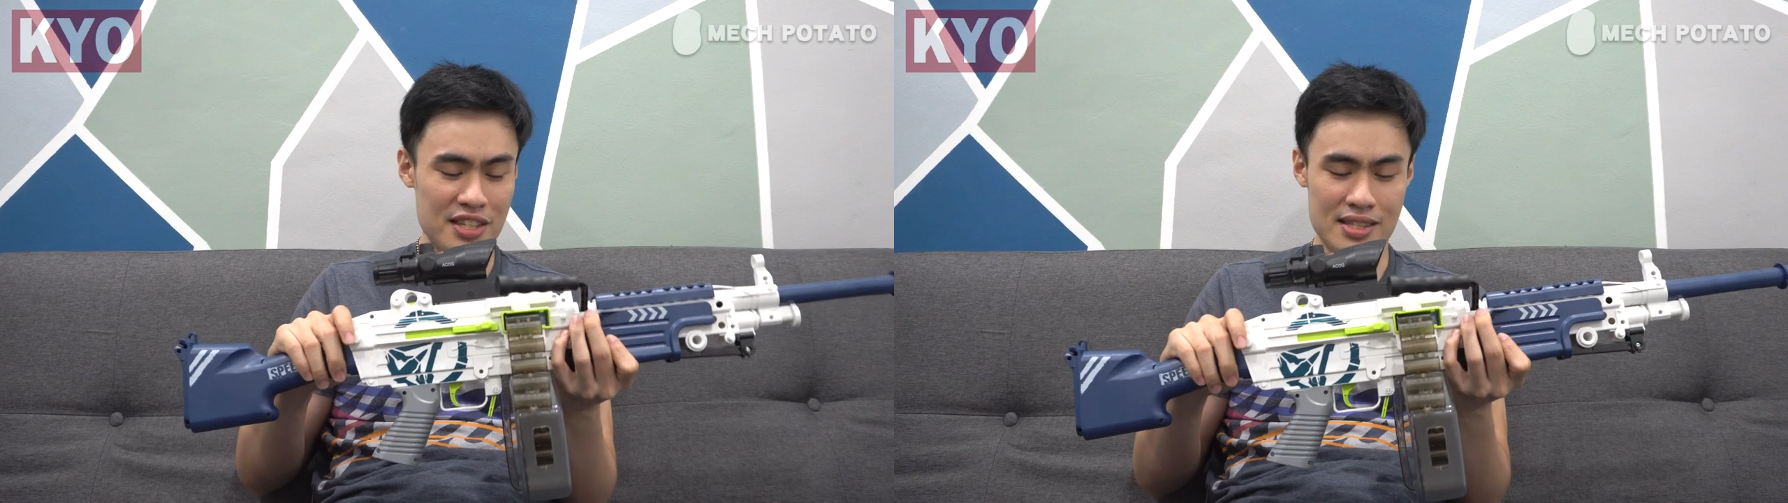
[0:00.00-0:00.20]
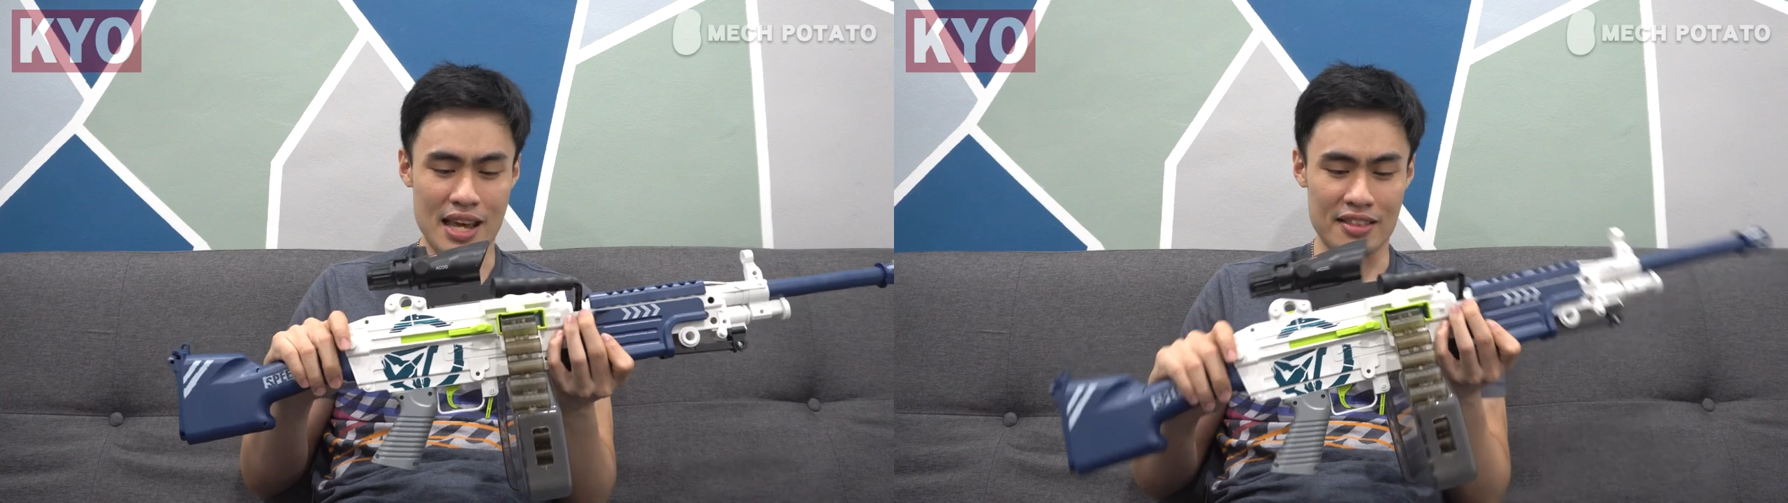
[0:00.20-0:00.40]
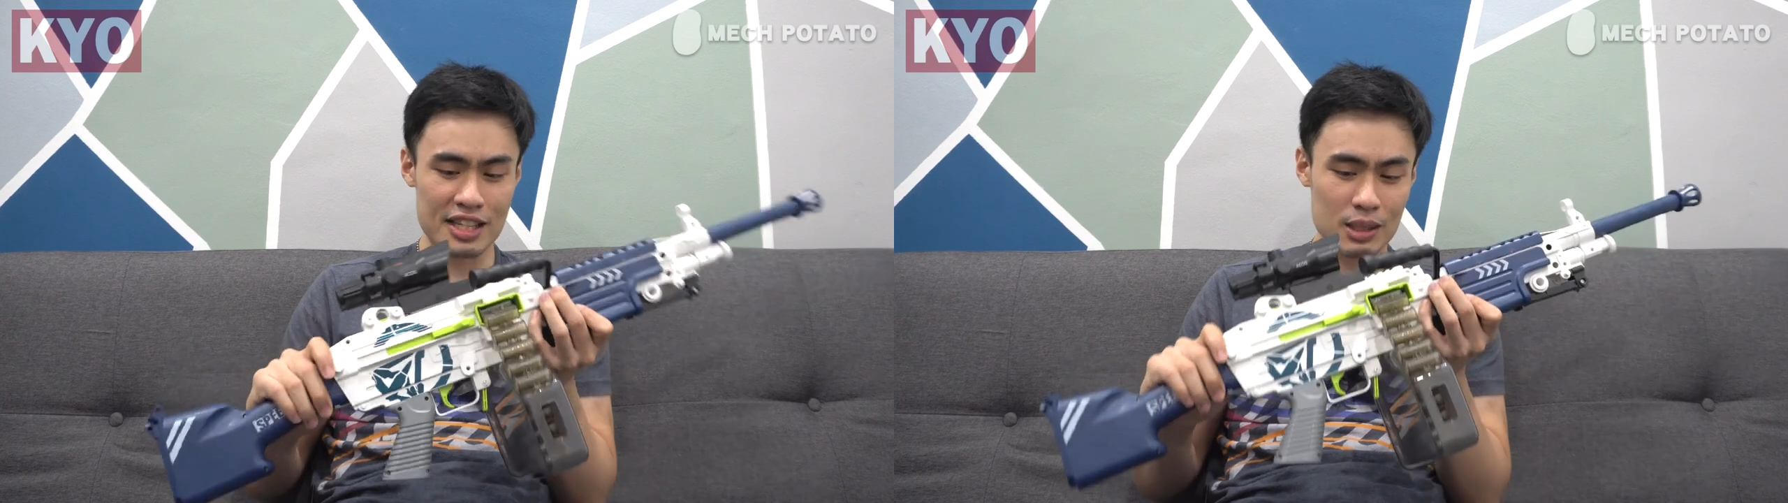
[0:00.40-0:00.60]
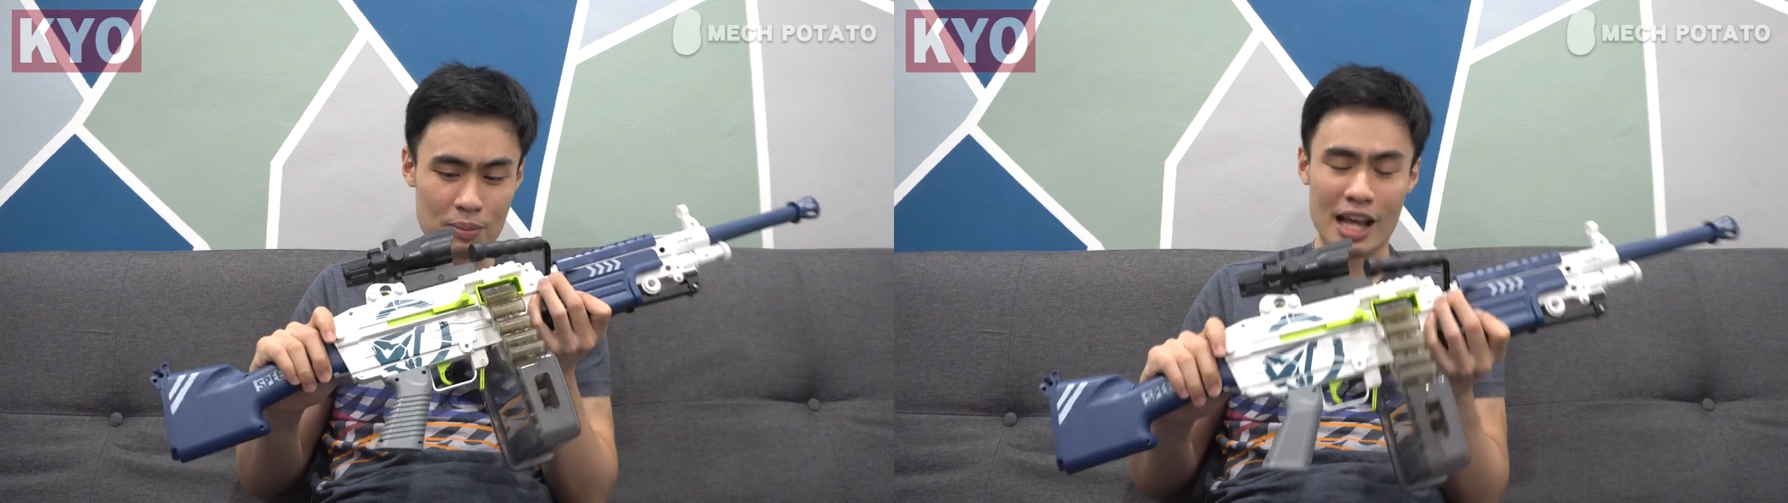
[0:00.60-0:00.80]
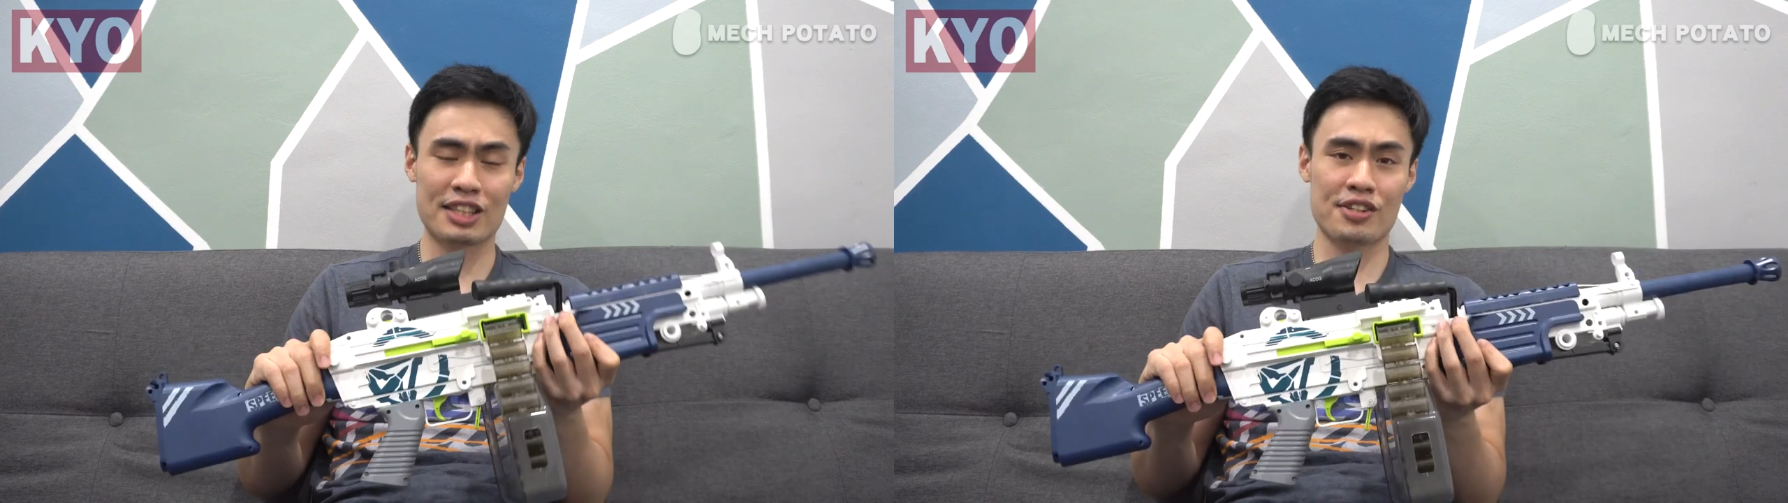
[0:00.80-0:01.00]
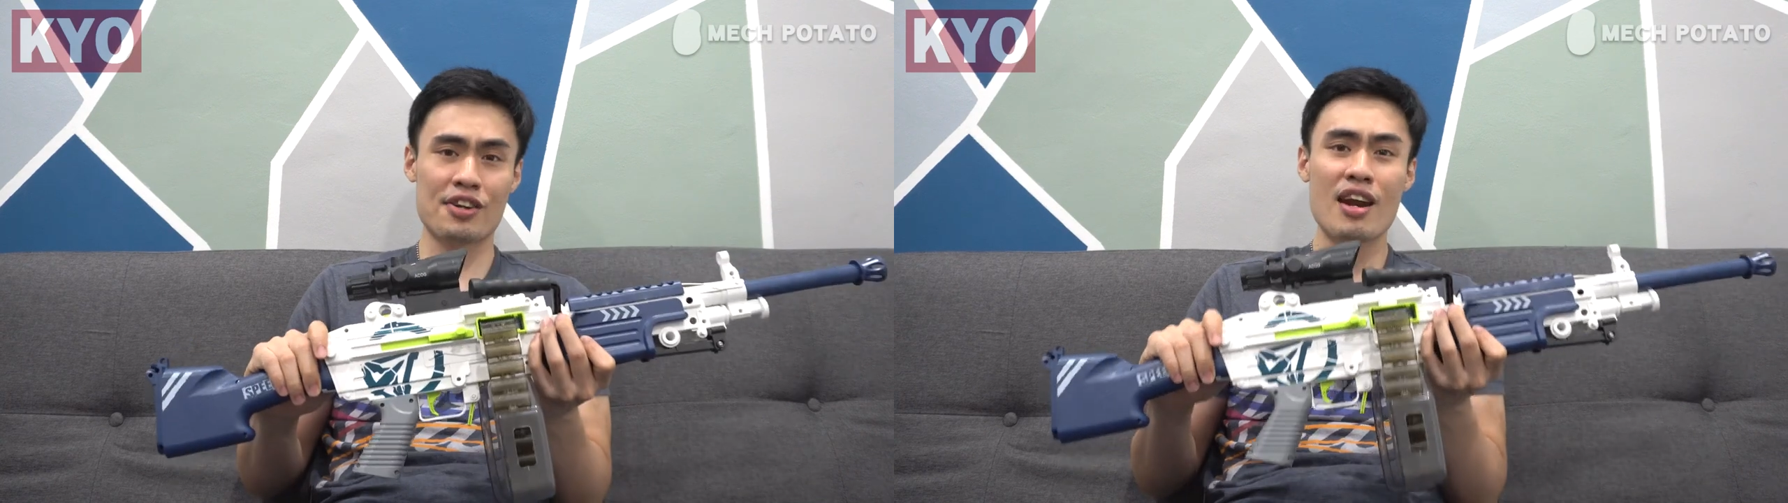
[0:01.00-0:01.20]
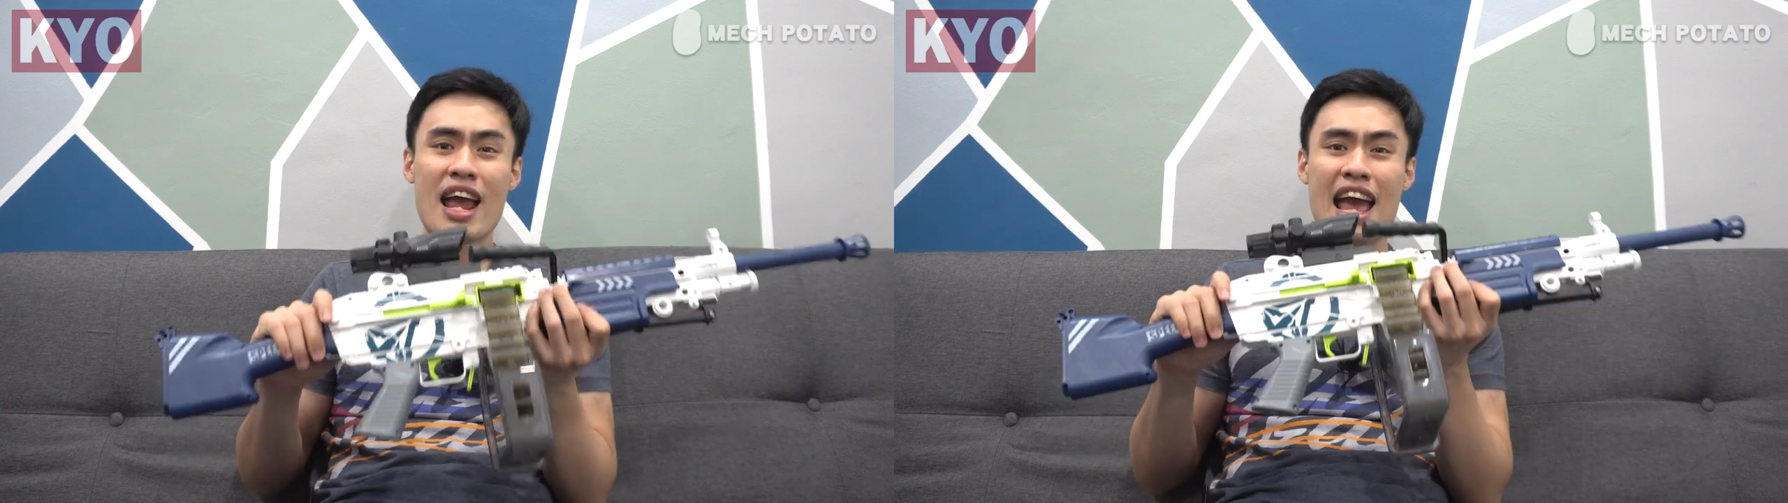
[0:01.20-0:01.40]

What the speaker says: is that this blaster